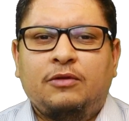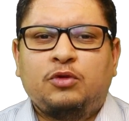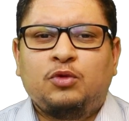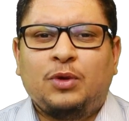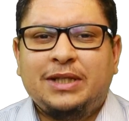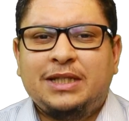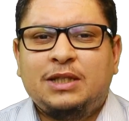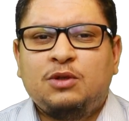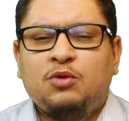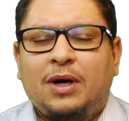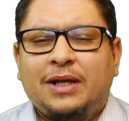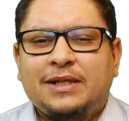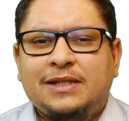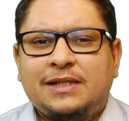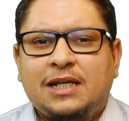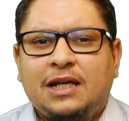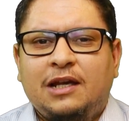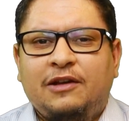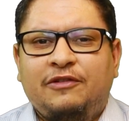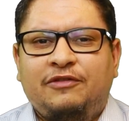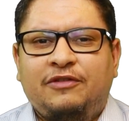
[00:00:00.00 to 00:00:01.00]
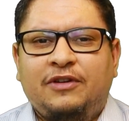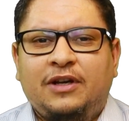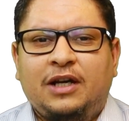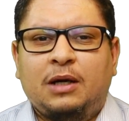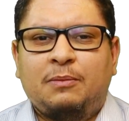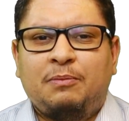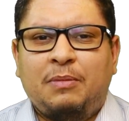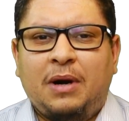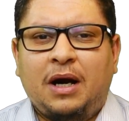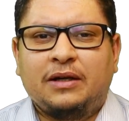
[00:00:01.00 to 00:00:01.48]
21
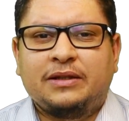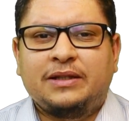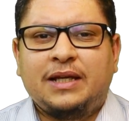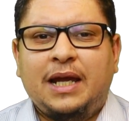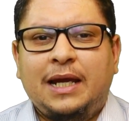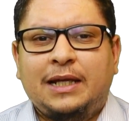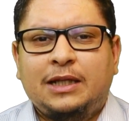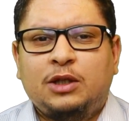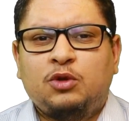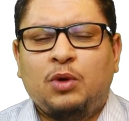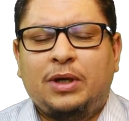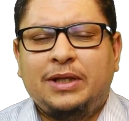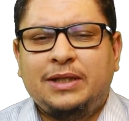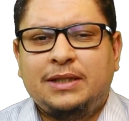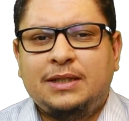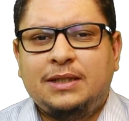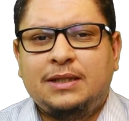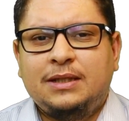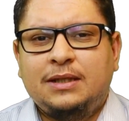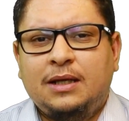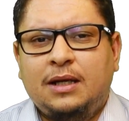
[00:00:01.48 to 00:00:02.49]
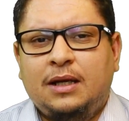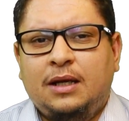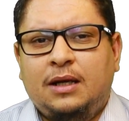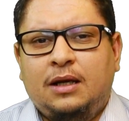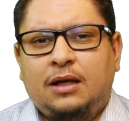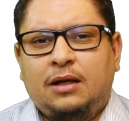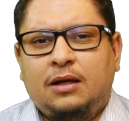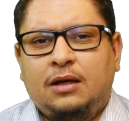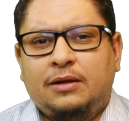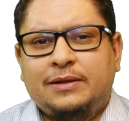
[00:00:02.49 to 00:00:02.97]
CFR part 820
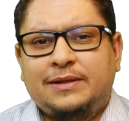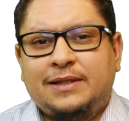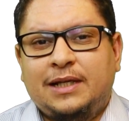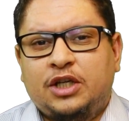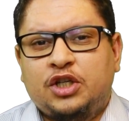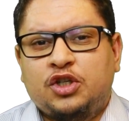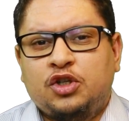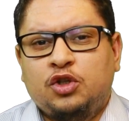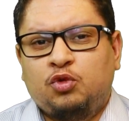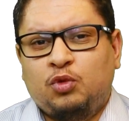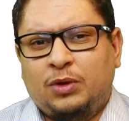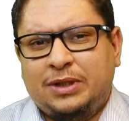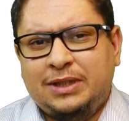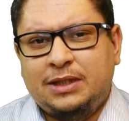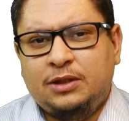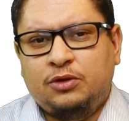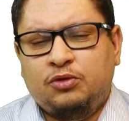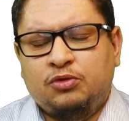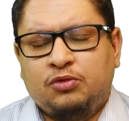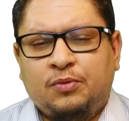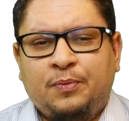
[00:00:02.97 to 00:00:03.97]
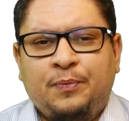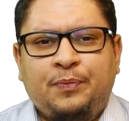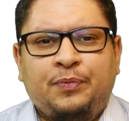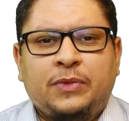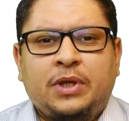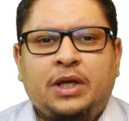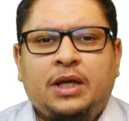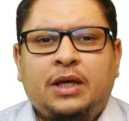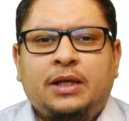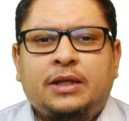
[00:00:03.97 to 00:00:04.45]
section 22.
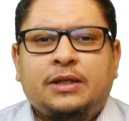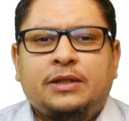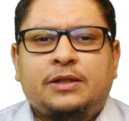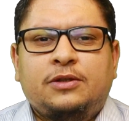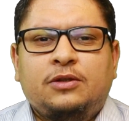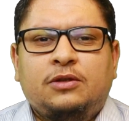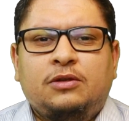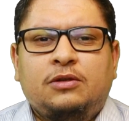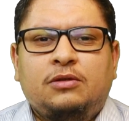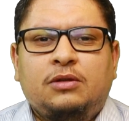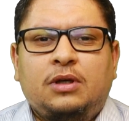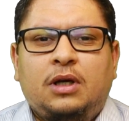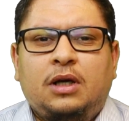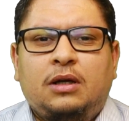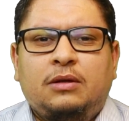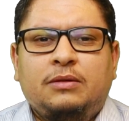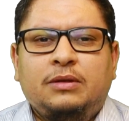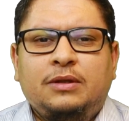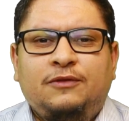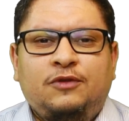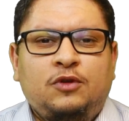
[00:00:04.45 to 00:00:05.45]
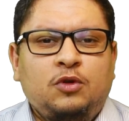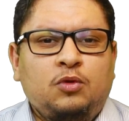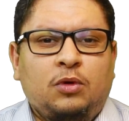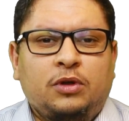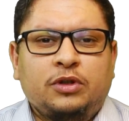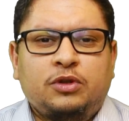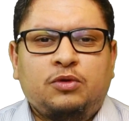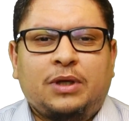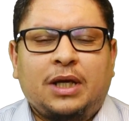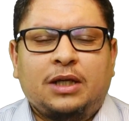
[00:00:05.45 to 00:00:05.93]
So if you
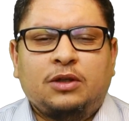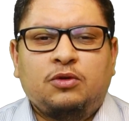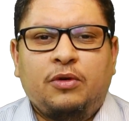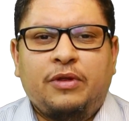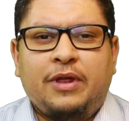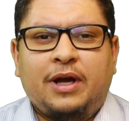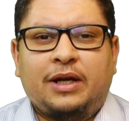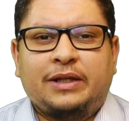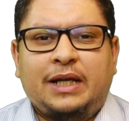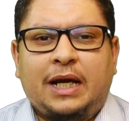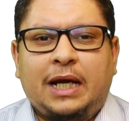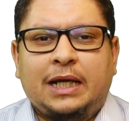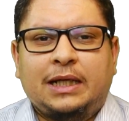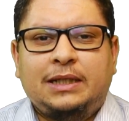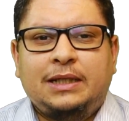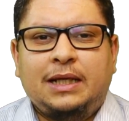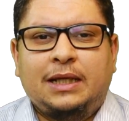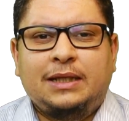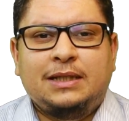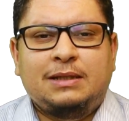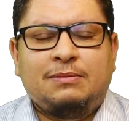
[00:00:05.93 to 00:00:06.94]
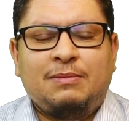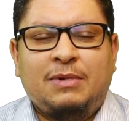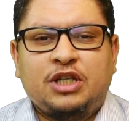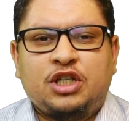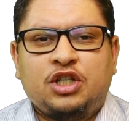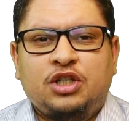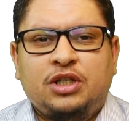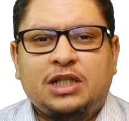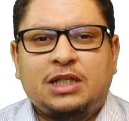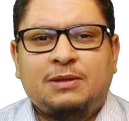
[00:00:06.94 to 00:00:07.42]
want, you can go there directly, and it's
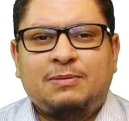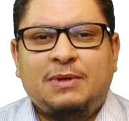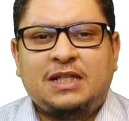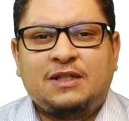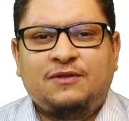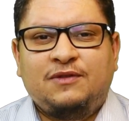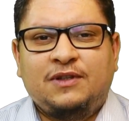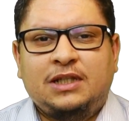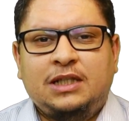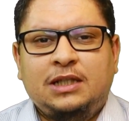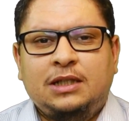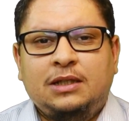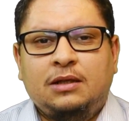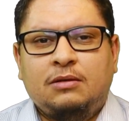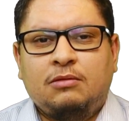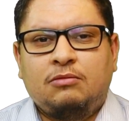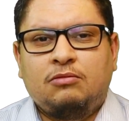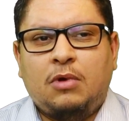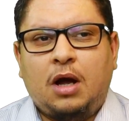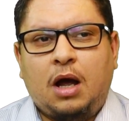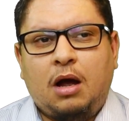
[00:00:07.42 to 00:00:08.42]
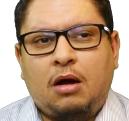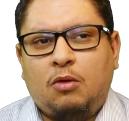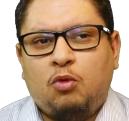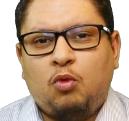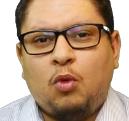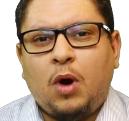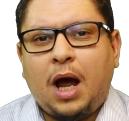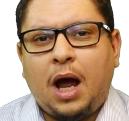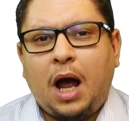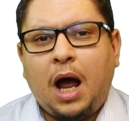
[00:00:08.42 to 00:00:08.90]
mentioning specifically
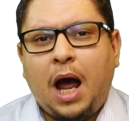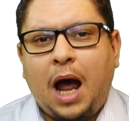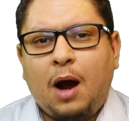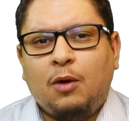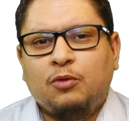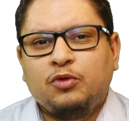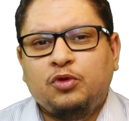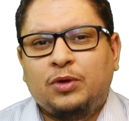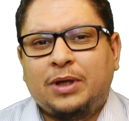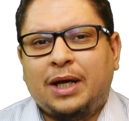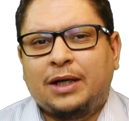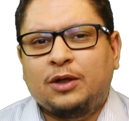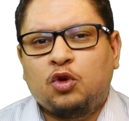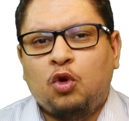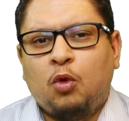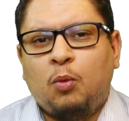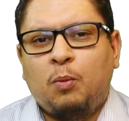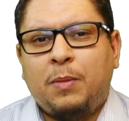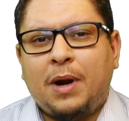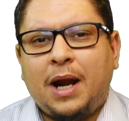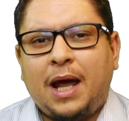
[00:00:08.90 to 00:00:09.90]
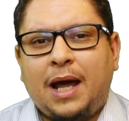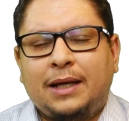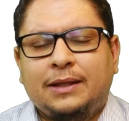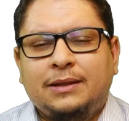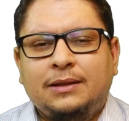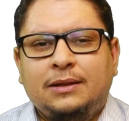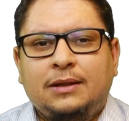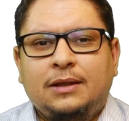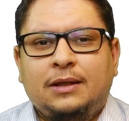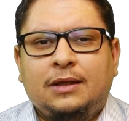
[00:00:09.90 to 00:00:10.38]
how you can
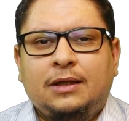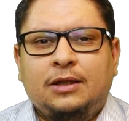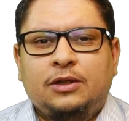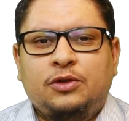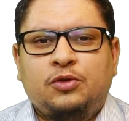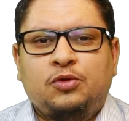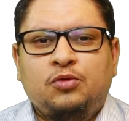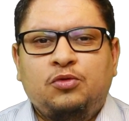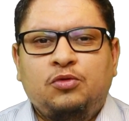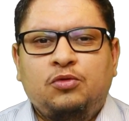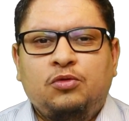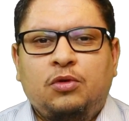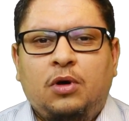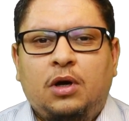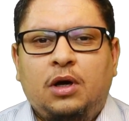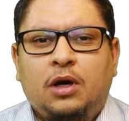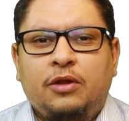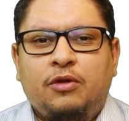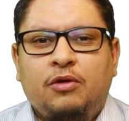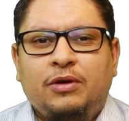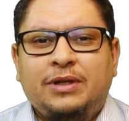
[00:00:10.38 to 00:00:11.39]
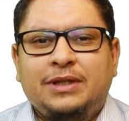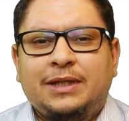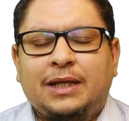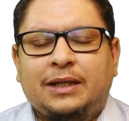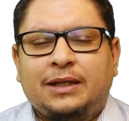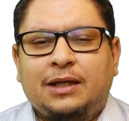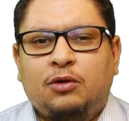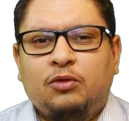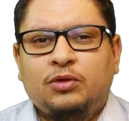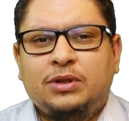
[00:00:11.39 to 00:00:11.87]
comply to the
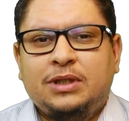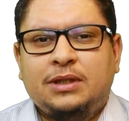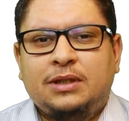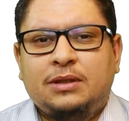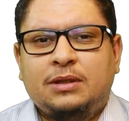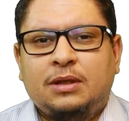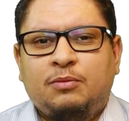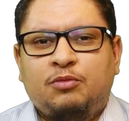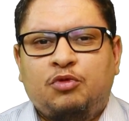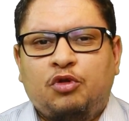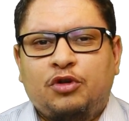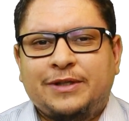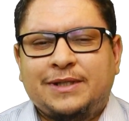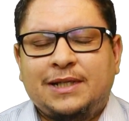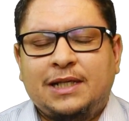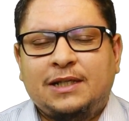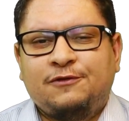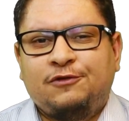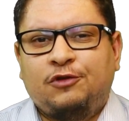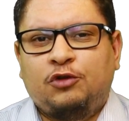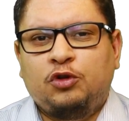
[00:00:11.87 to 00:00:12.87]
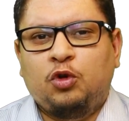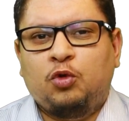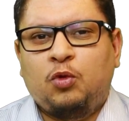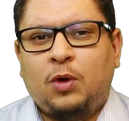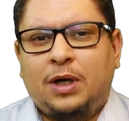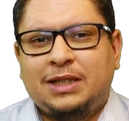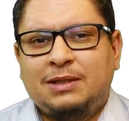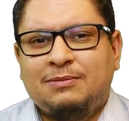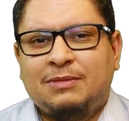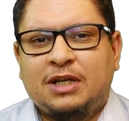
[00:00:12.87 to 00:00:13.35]
internal audit process for your
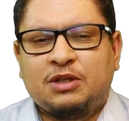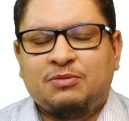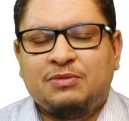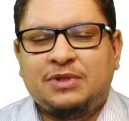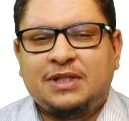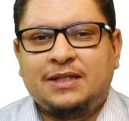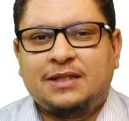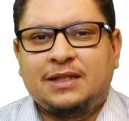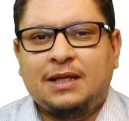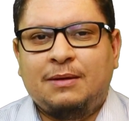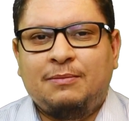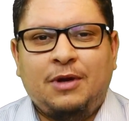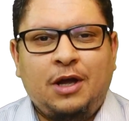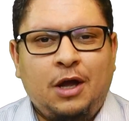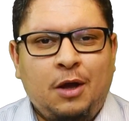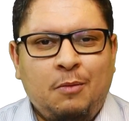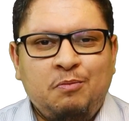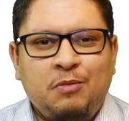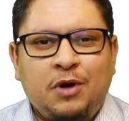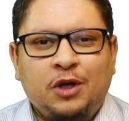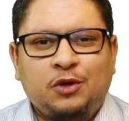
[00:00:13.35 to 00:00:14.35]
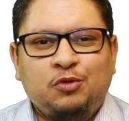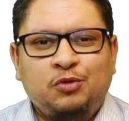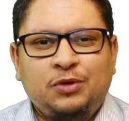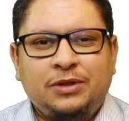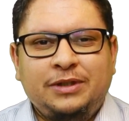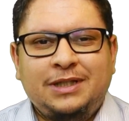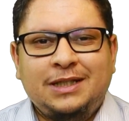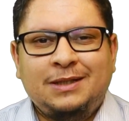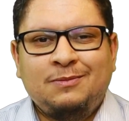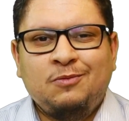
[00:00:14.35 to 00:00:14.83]
quality management system. But
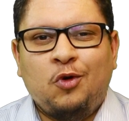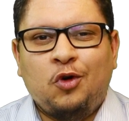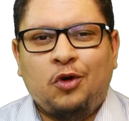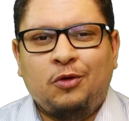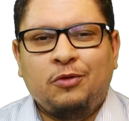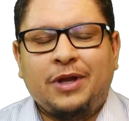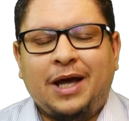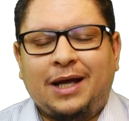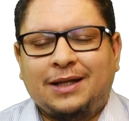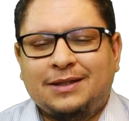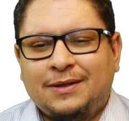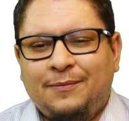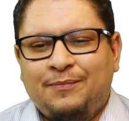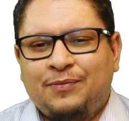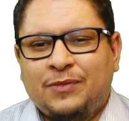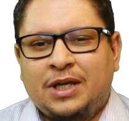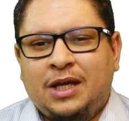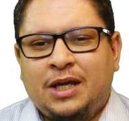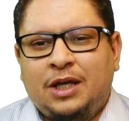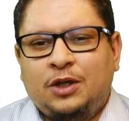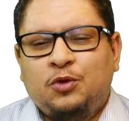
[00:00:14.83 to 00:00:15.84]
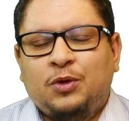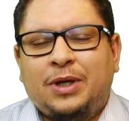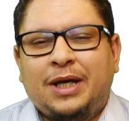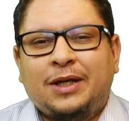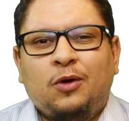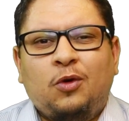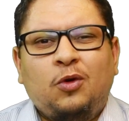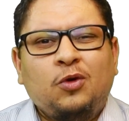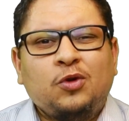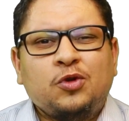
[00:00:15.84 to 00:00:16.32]
we'll dig more on that. You
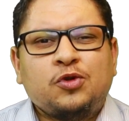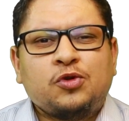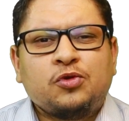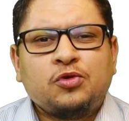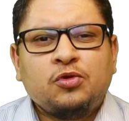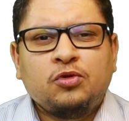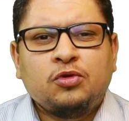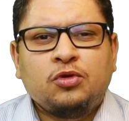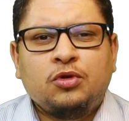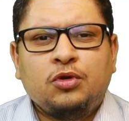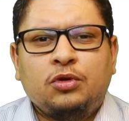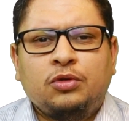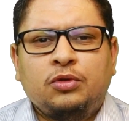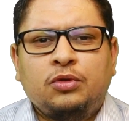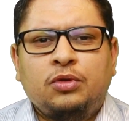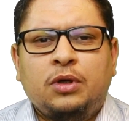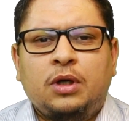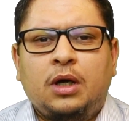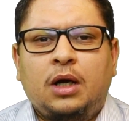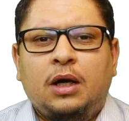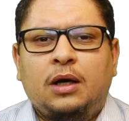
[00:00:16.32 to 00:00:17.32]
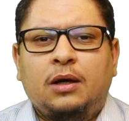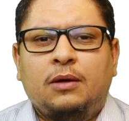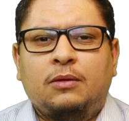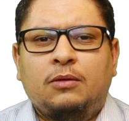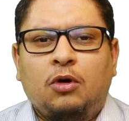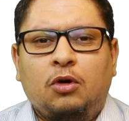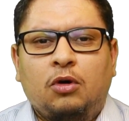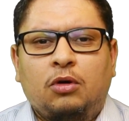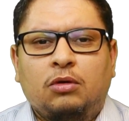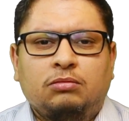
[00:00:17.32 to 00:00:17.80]
can also go
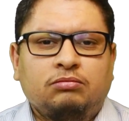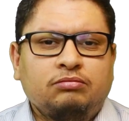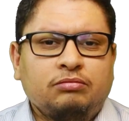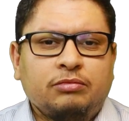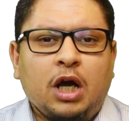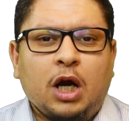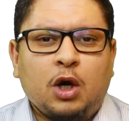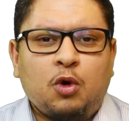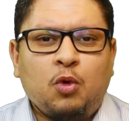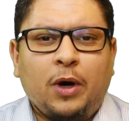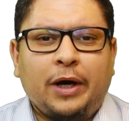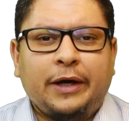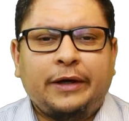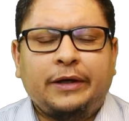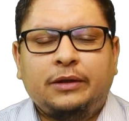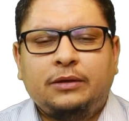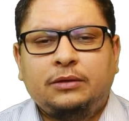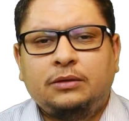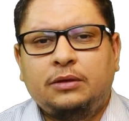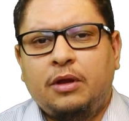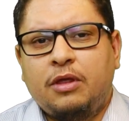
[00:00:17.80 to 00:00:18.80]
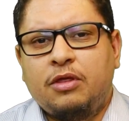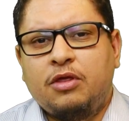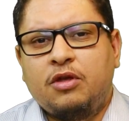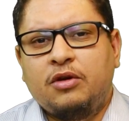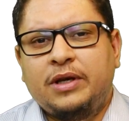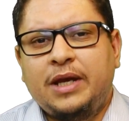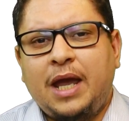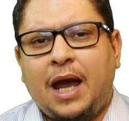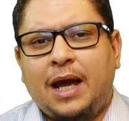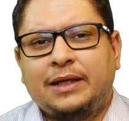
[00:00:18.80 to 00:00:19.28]
or acquire
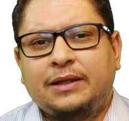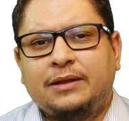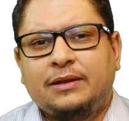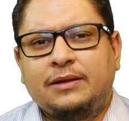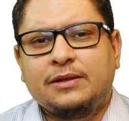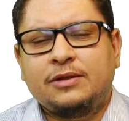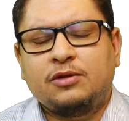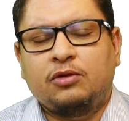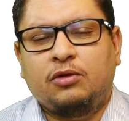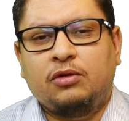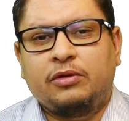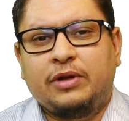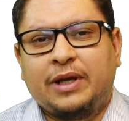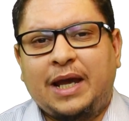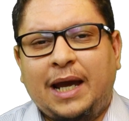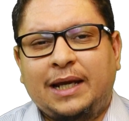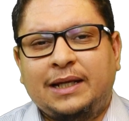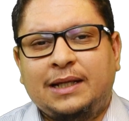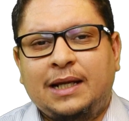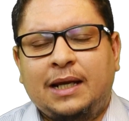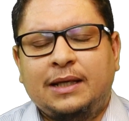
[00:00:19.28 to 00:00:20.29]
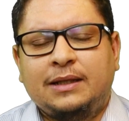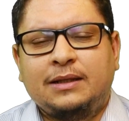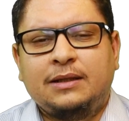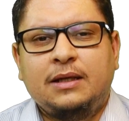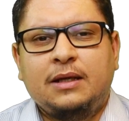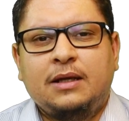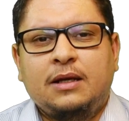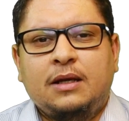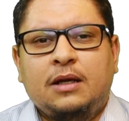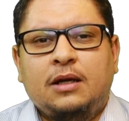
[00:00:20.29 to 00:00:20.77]
the guidance or the
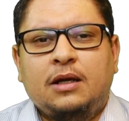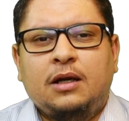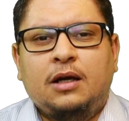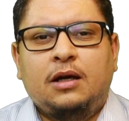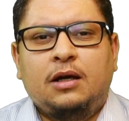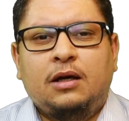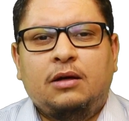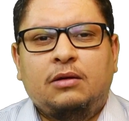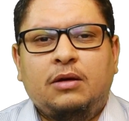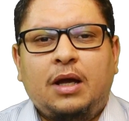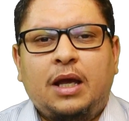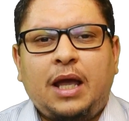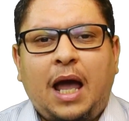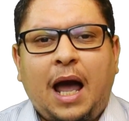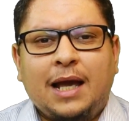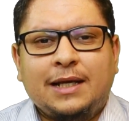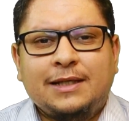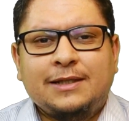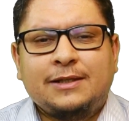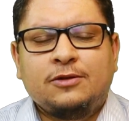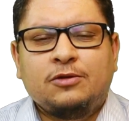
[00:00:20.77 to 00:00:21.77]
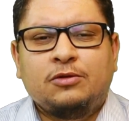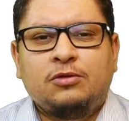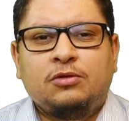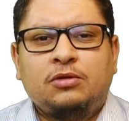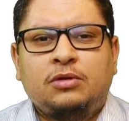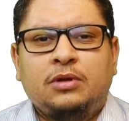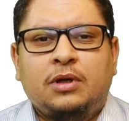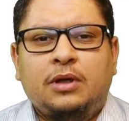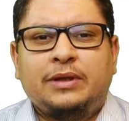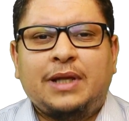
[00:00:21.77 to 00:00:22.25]
guideline
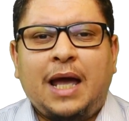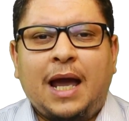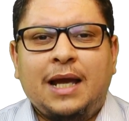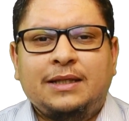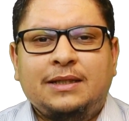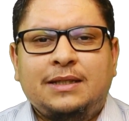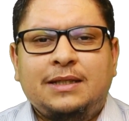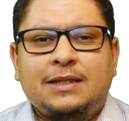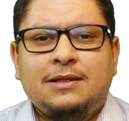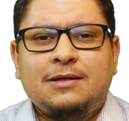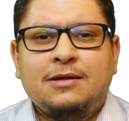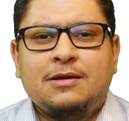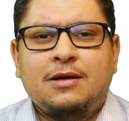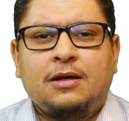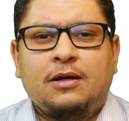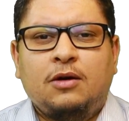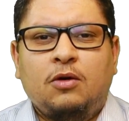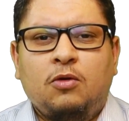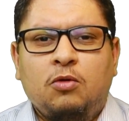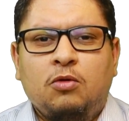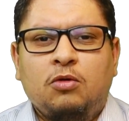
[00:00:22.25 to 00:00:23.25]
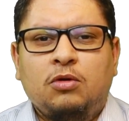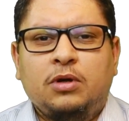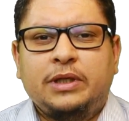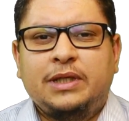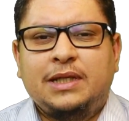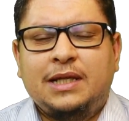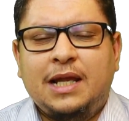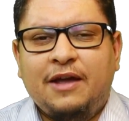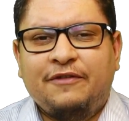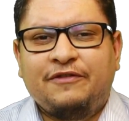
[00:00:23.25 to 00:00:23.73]
ISO
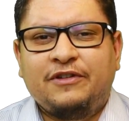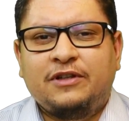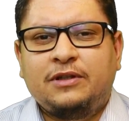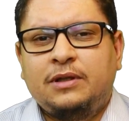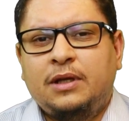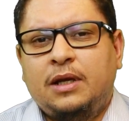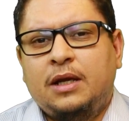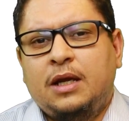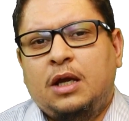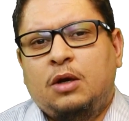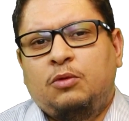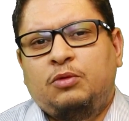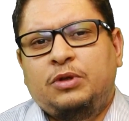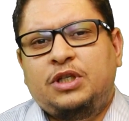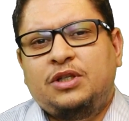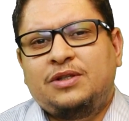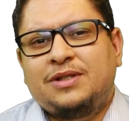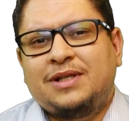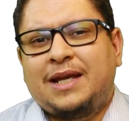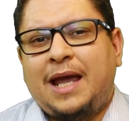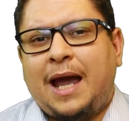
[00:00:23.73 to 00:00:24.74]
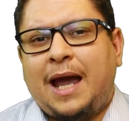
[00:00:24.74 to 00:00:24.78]
19011, which is a